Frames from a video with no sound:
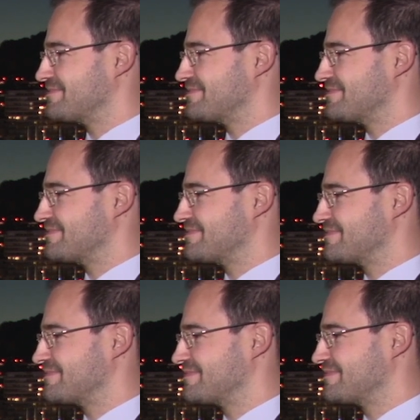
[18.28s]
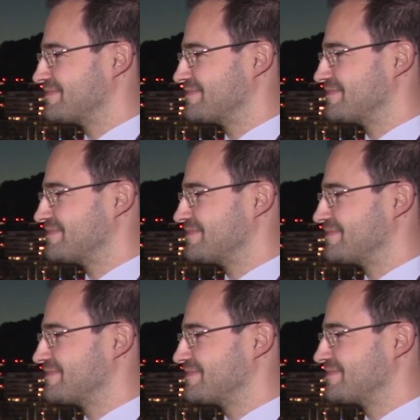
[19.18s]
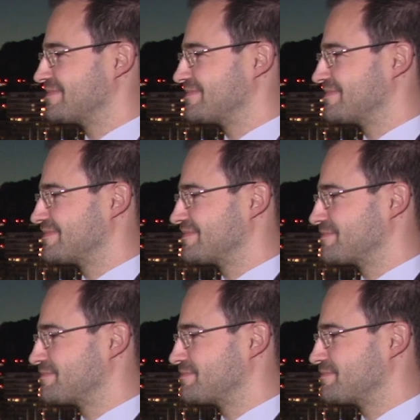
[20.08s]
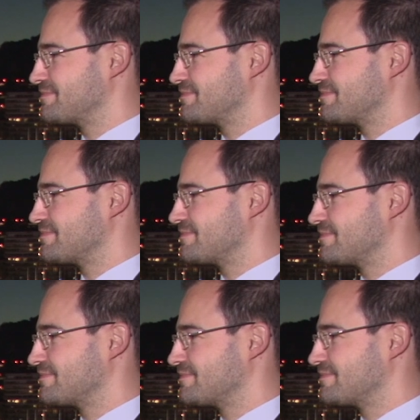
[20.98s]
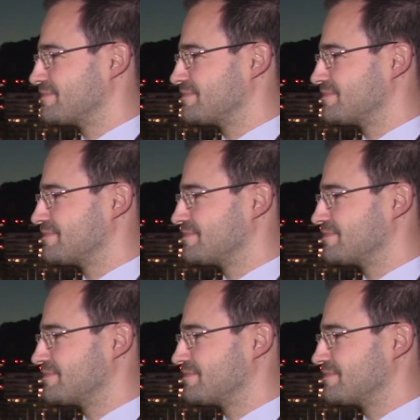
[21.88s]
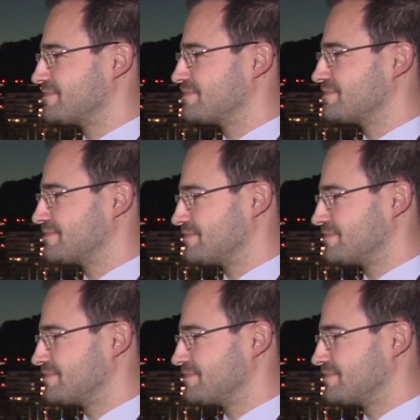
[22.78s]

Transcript: This person isn't speaking.